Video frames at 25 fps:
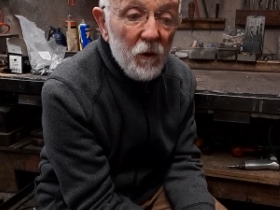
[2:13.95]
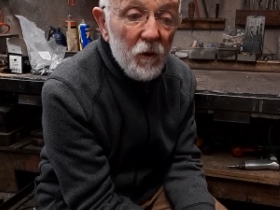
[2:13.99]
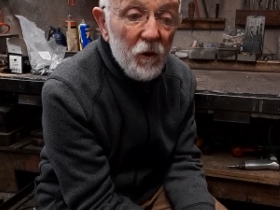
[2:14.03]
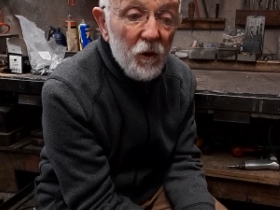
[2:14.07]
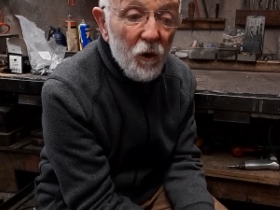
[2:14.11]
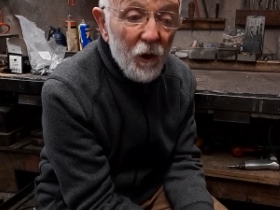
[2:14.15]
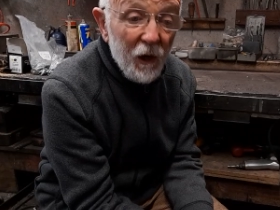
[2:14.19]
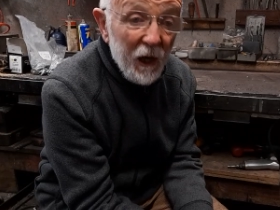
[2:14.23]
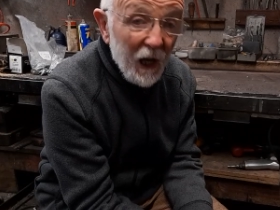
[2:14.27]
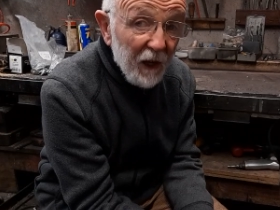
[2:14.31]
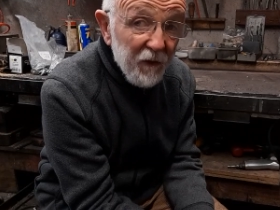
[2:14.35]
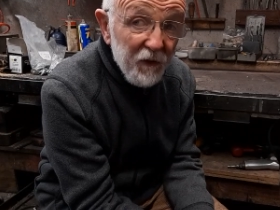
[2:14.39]

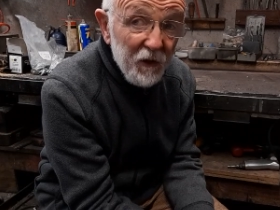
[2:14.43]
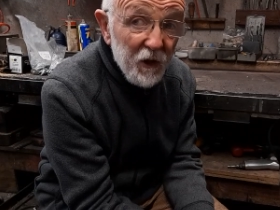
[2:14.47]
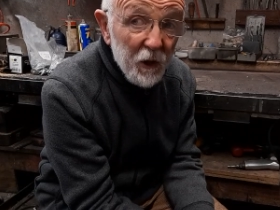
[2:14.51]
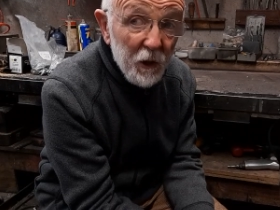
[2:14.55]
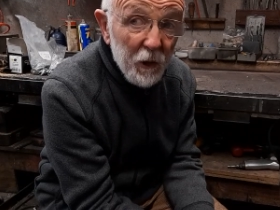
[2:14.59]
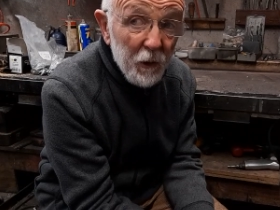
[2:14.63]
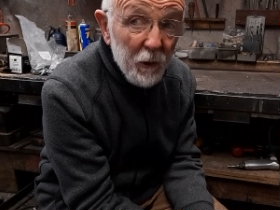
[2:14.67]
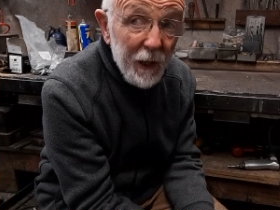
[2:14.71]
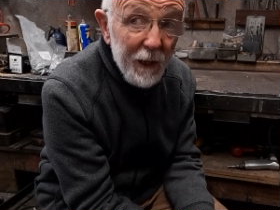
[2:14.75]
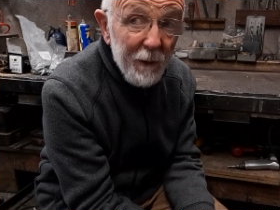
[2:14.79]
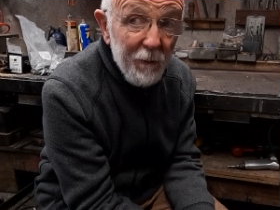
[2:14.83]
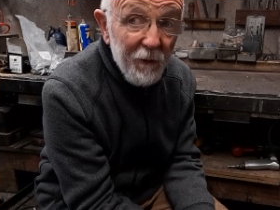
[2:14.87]
You'll have to
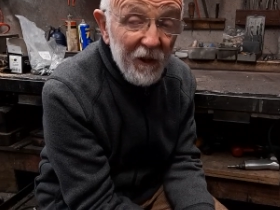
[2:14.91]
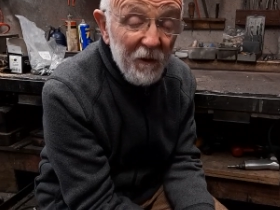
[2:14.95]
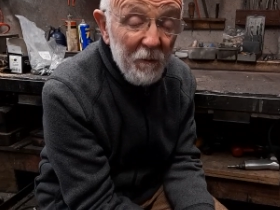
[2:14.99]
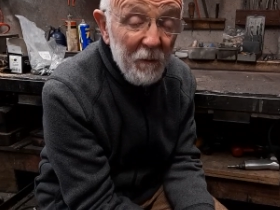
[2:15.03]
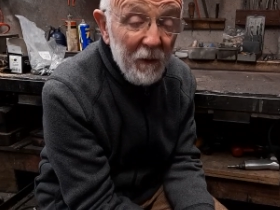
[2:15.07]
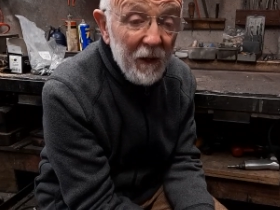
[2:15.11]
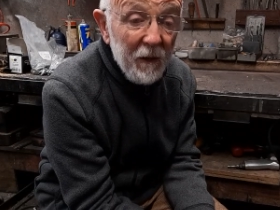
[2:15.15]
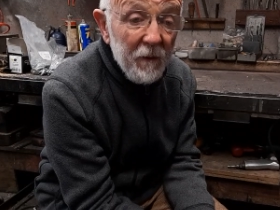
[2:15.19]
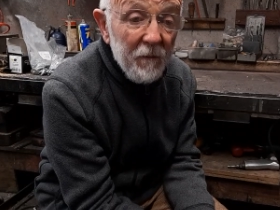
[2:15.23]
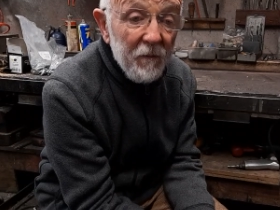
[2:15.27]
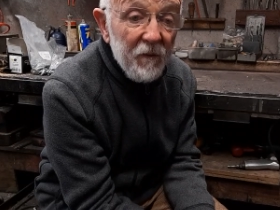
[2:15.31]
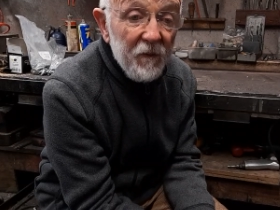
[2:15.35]
agree with
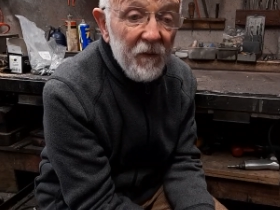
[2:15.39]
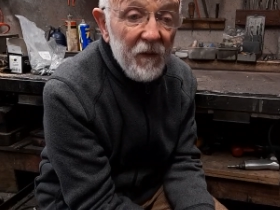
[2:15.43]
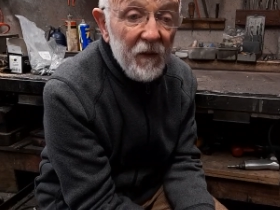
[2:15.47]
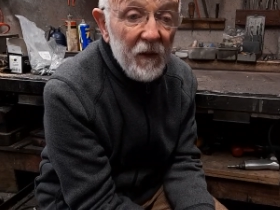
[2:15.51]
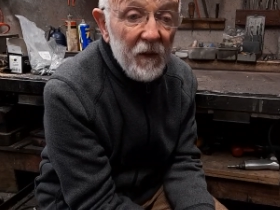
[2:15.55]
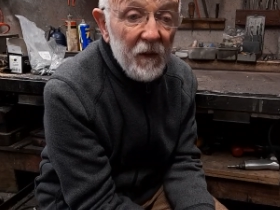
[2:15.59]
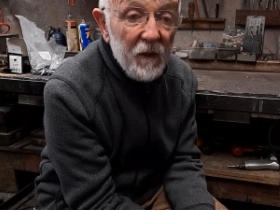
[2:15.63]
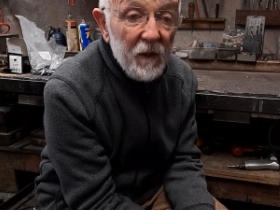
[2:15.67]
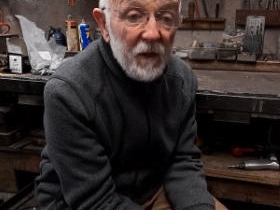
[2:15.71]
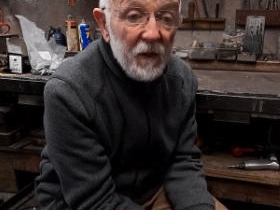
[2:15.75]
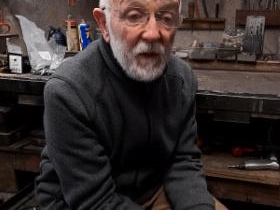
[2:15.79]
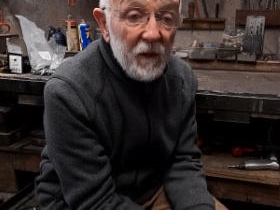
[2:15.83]
me
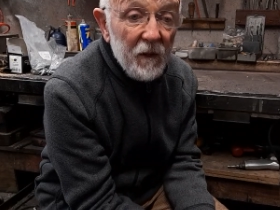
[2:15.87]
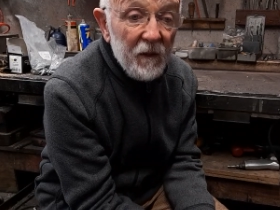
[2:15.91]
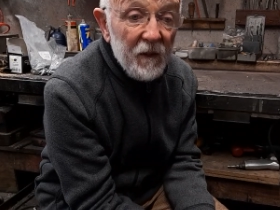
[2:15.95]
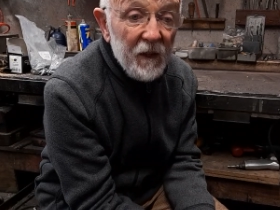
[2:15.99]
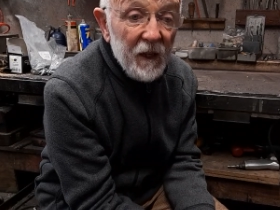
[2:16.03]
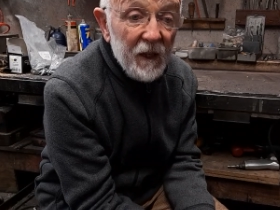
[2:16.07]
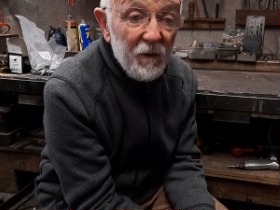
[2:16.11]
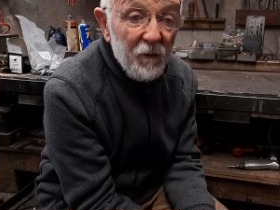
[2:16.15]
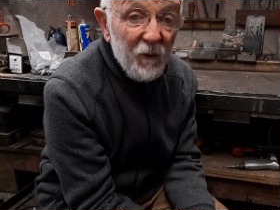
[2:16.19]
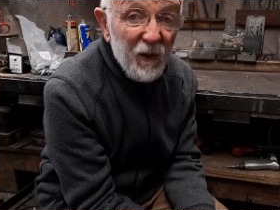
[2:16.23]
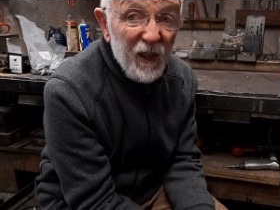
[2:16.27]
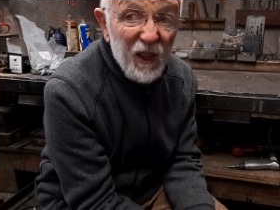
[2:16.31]

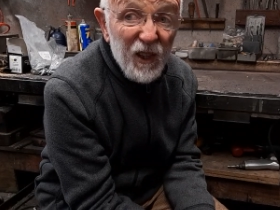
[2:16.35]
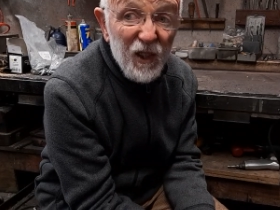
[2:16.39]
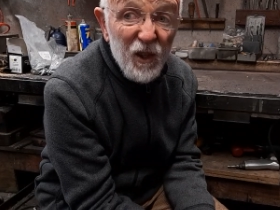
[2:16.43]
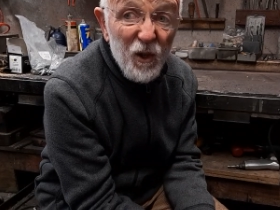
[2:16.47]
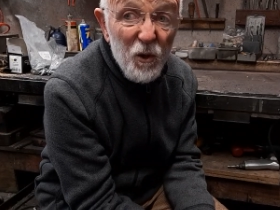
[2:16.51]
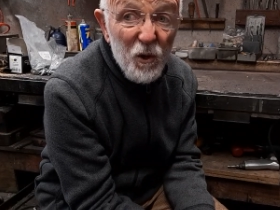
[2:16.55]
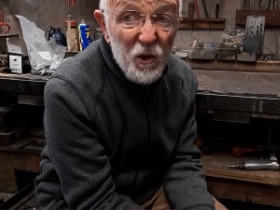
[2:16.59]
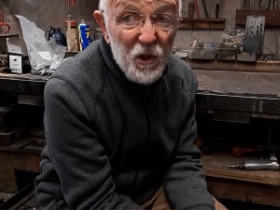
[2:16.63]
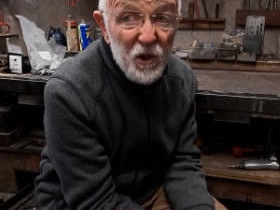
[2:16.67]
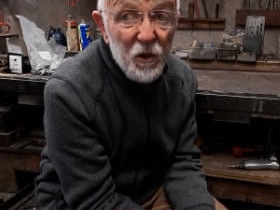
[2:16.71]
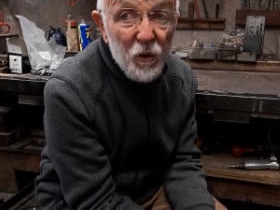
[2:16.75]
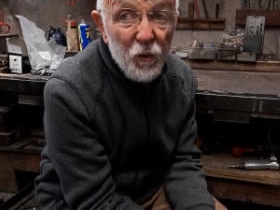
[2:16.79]
that we could
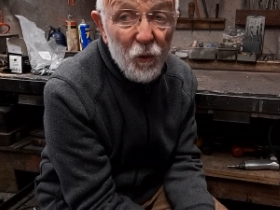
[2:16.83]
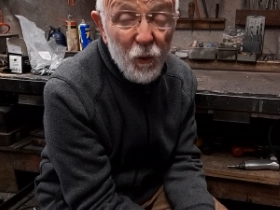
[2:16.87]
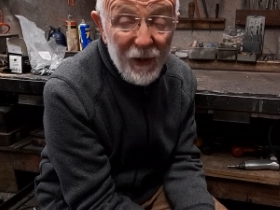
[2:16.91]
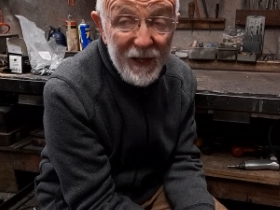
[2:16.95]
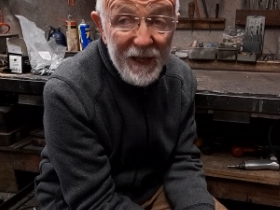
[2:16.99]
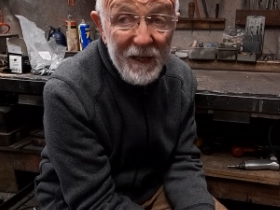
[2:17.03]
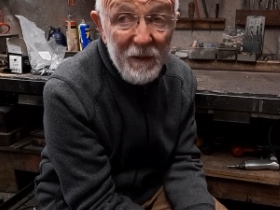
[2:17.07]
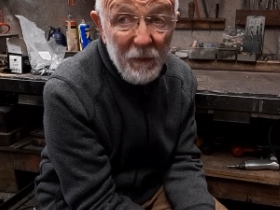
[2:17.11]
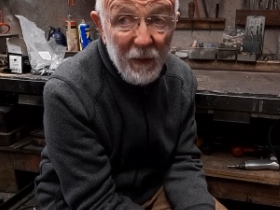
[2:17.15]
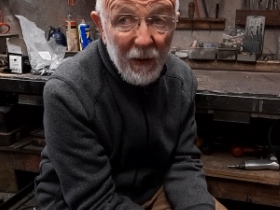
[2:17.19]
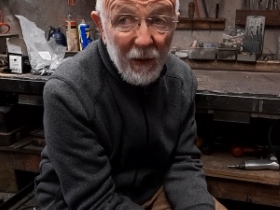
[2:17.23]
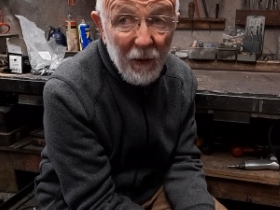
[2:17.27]
use the
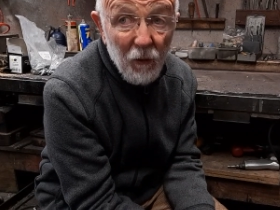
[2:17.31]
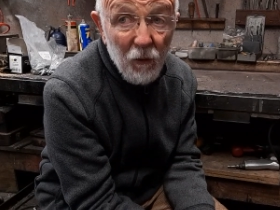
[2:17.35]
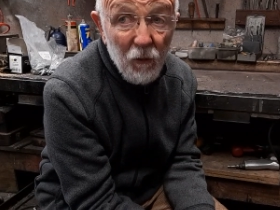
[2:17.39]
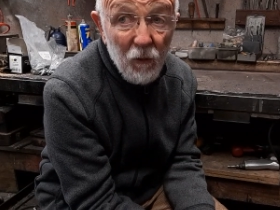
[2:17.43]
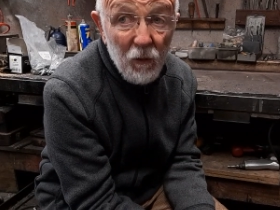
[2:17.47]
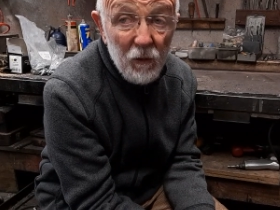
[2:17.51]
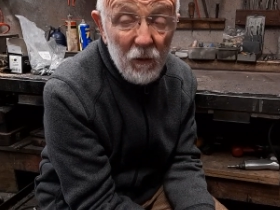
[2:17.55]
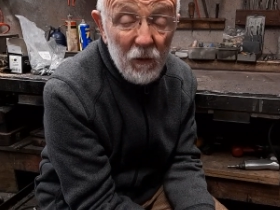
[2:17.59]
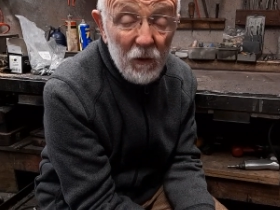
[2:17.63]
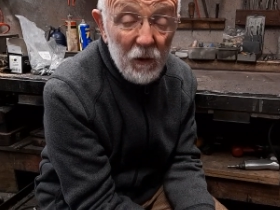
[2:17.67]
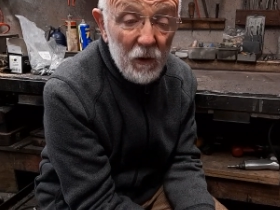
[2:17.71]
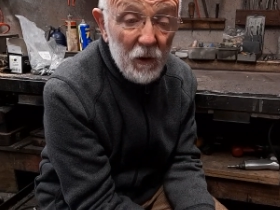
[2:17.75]
wheelbarrow